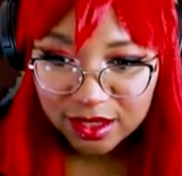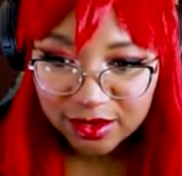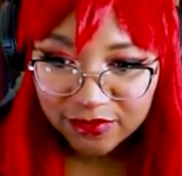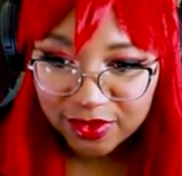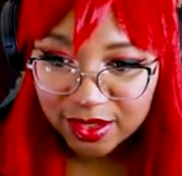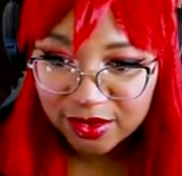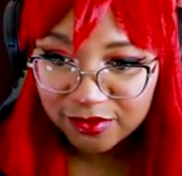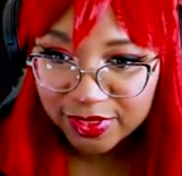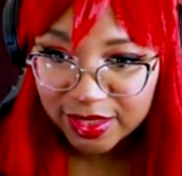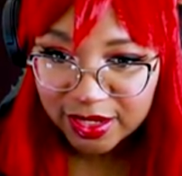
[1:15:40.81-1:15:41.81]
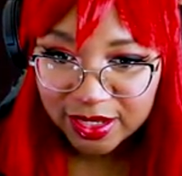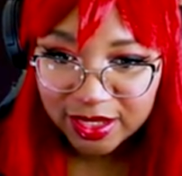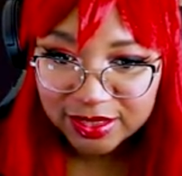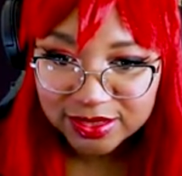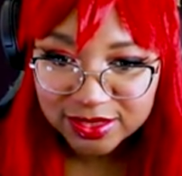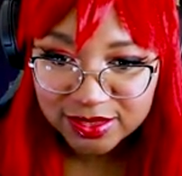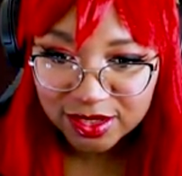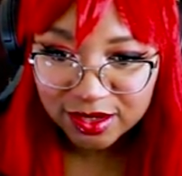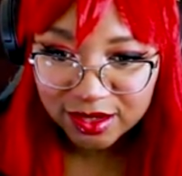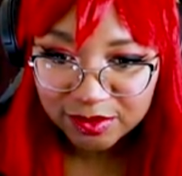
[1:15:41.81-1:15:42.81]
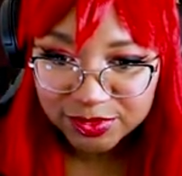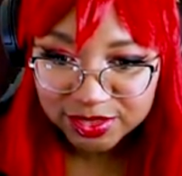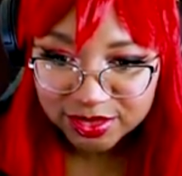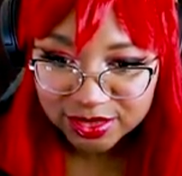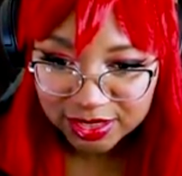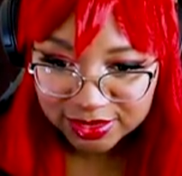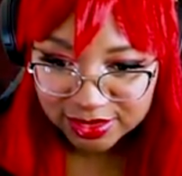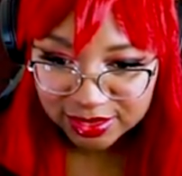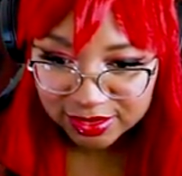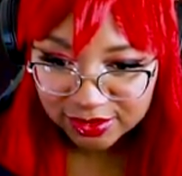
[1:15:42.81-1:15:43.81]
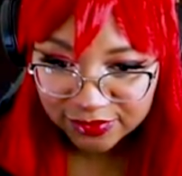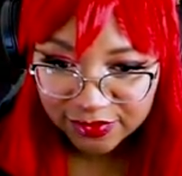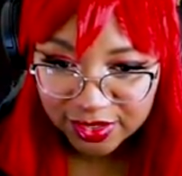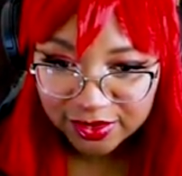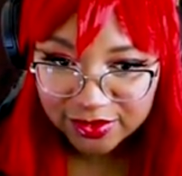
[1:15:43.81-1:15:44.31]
I feel like without a head start, I'm just destined to fail.